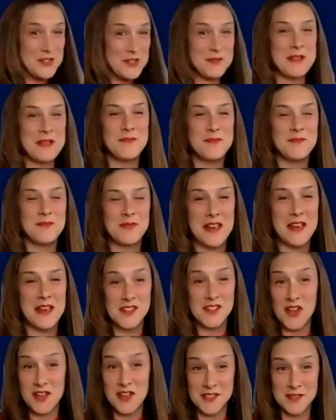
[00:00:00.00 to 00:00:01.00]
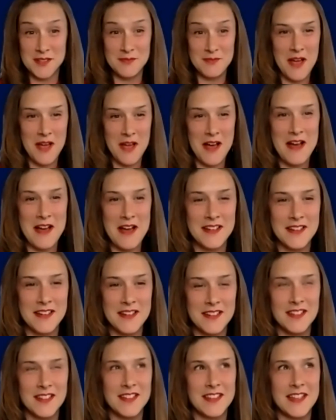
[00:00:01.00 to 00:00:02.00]
me, that is awesome.
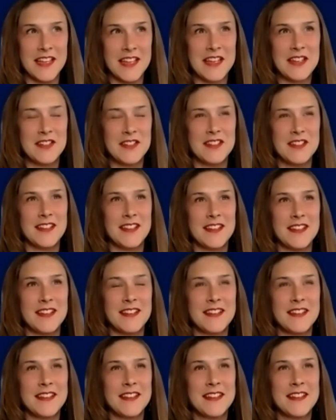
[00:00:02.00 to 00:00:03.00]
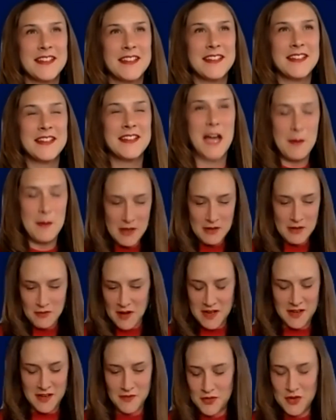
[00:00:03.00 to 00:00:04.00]
Like, I'm like
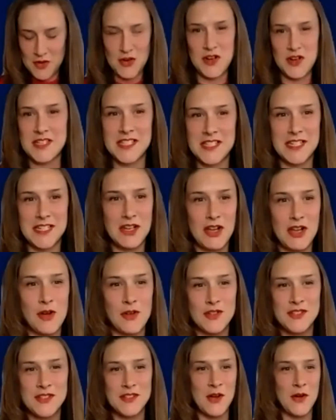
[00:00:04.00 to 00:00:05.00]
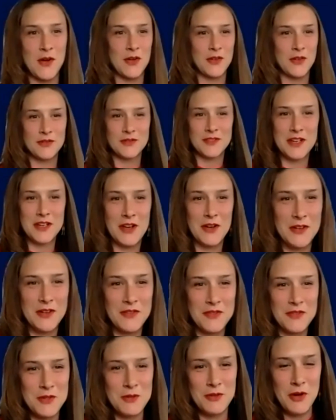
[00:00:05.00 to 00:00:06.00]
writing furiously notes. So, you know,
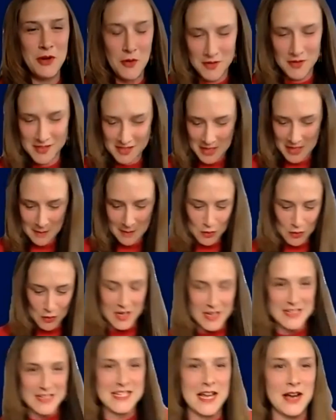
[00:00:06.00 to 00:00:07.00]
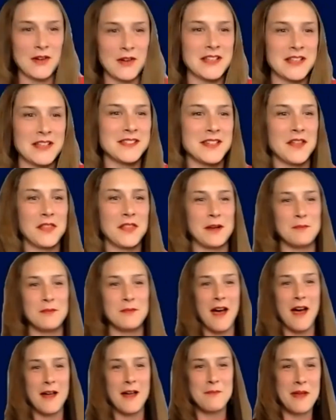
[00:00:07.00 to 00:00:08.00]
if you notice that I'm looking down, it's not that I'm
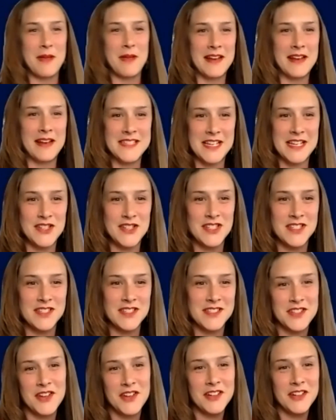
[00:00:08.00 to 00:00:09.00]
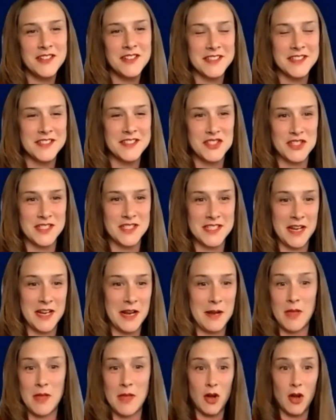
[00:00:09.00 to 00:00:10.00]
not paying attention to y'all. It's just that
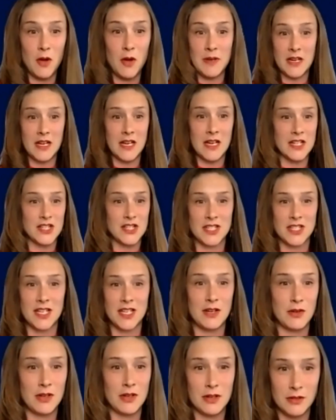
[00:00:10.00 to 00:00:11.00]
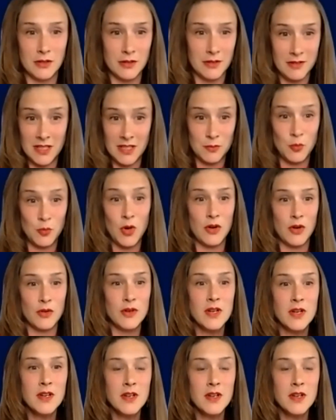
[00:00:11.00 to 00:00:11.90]
I'm like, oh my gosh, like, whoa.